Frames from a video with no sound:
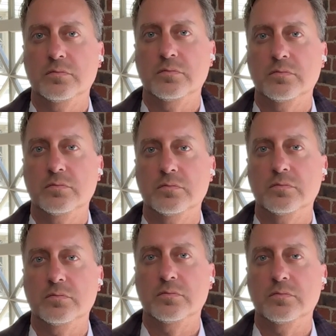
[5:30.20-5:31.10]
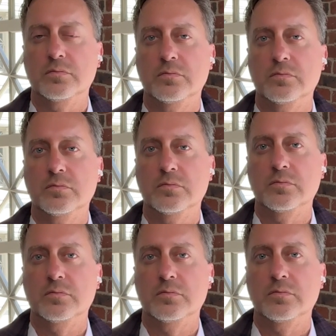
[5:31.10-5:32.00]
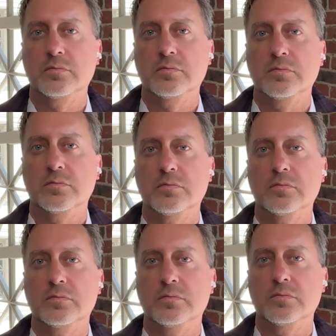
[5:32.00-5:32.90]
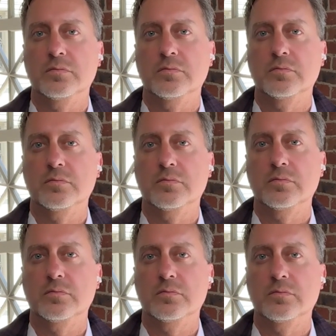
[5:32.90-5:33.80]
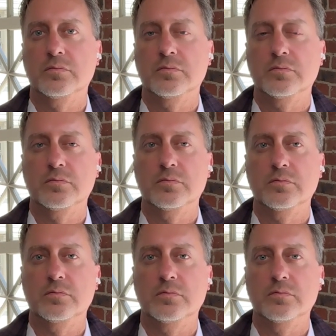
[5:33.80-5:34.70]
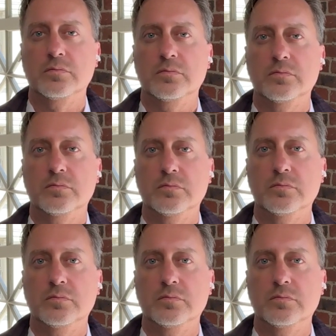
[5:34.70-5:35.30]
No words are spoken by the person on screen.